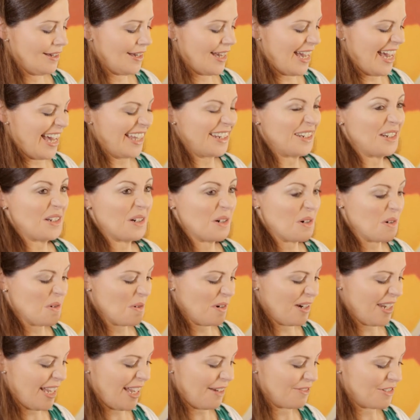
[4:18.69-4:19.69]
Ah, no,
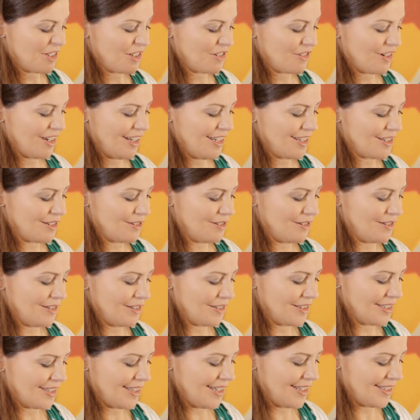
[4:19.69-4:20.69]
I have to try it. Oh,
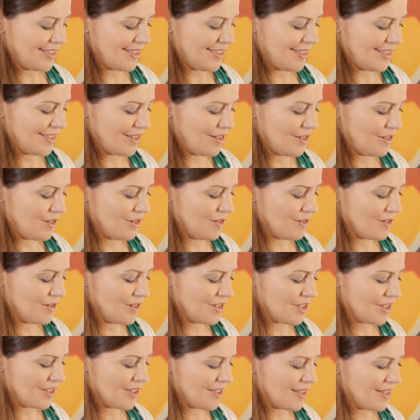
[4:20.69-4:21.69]
look at that. It's
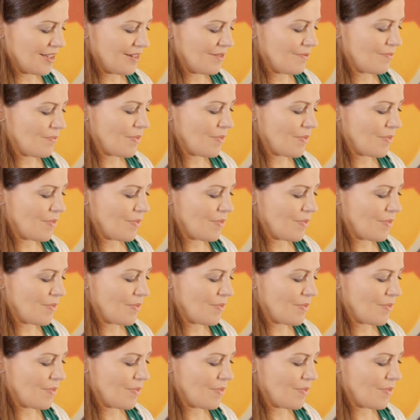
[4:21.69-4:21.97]
gorgeous.